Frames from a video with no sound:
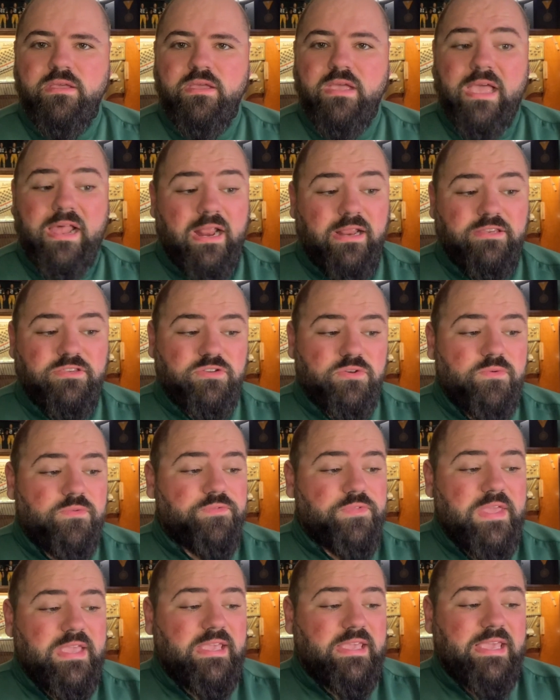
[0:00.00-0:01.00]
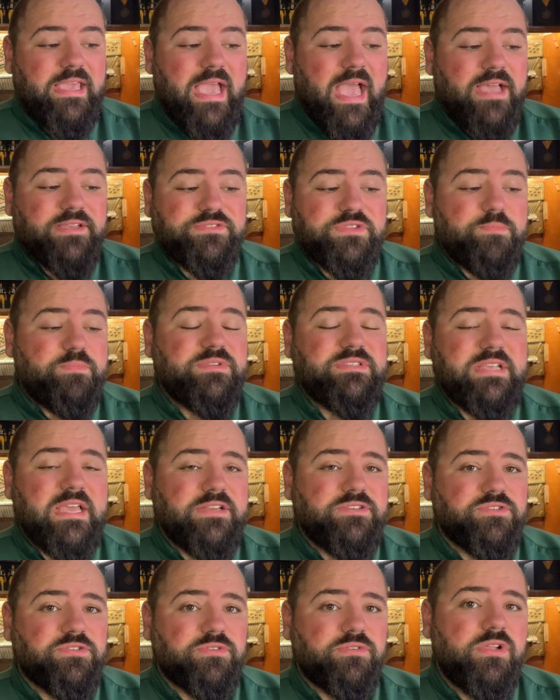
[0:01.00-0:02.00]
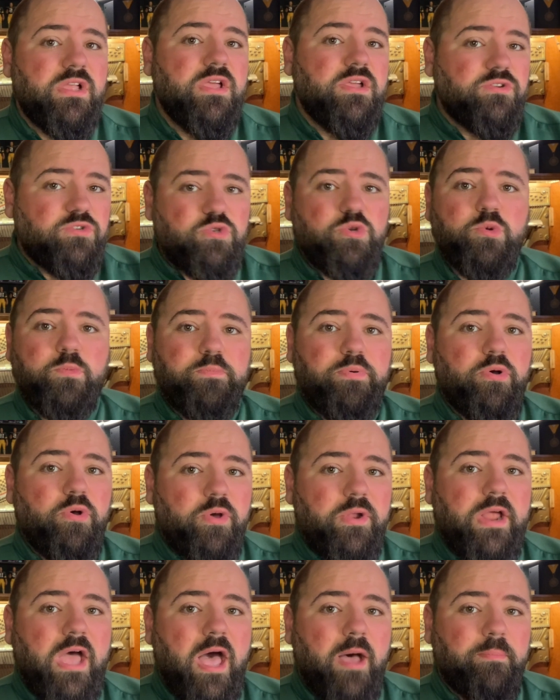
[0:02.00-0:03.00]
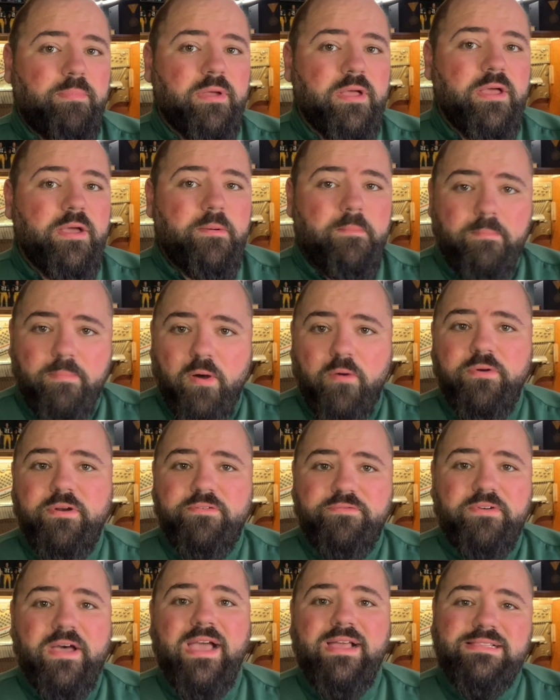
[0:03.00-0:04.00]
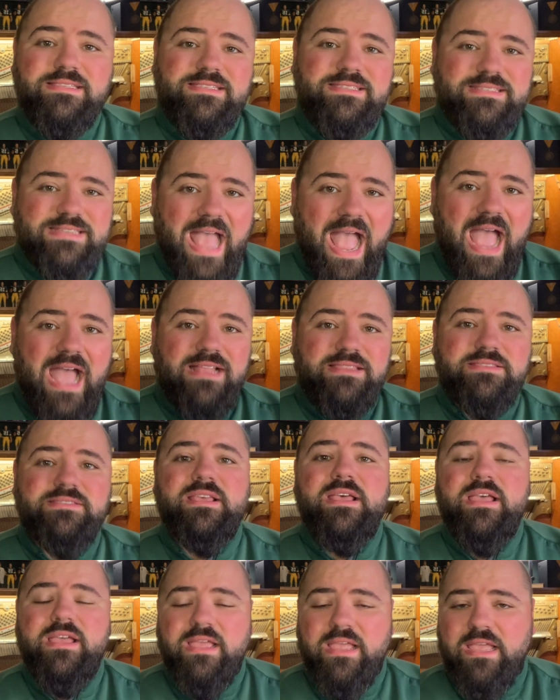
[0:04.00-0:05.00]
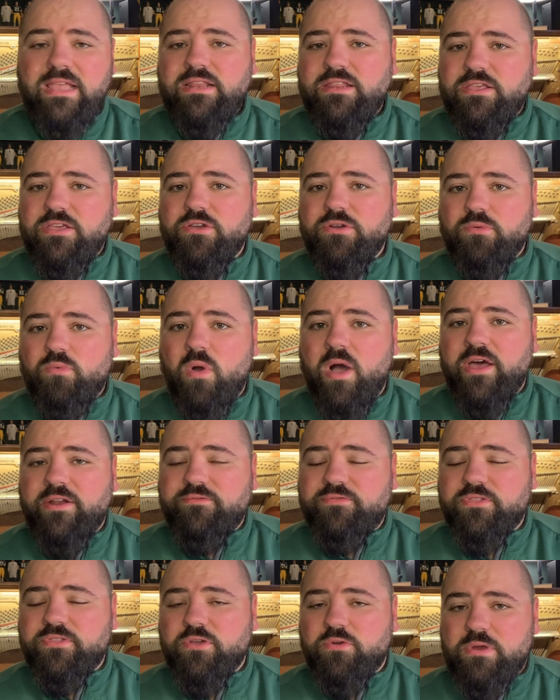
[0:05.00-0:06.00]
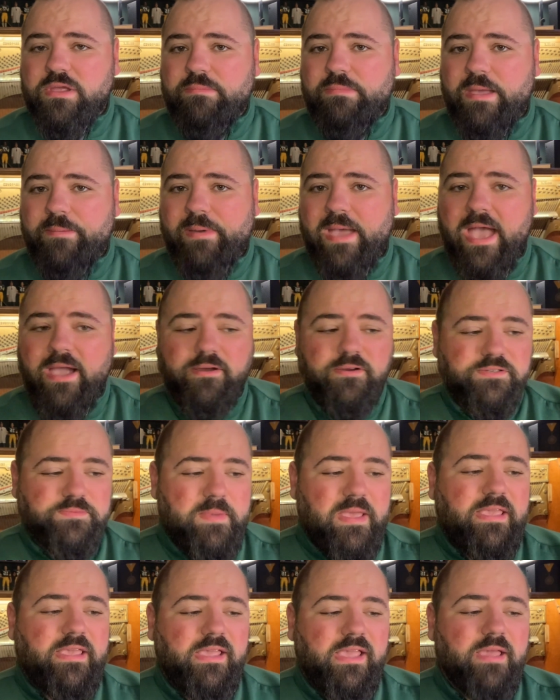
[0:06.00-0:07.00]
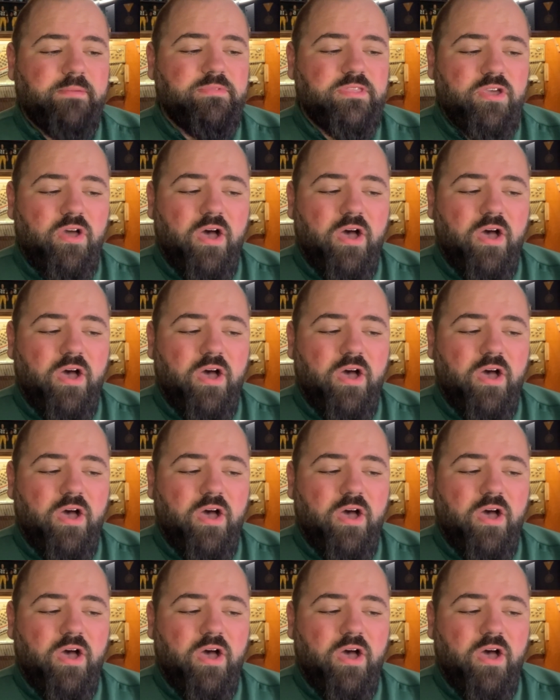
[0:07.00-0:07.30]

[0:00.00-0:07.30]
And I do think he has the potential to put up bona fide stats in year one for the Green Bay Packers, making him the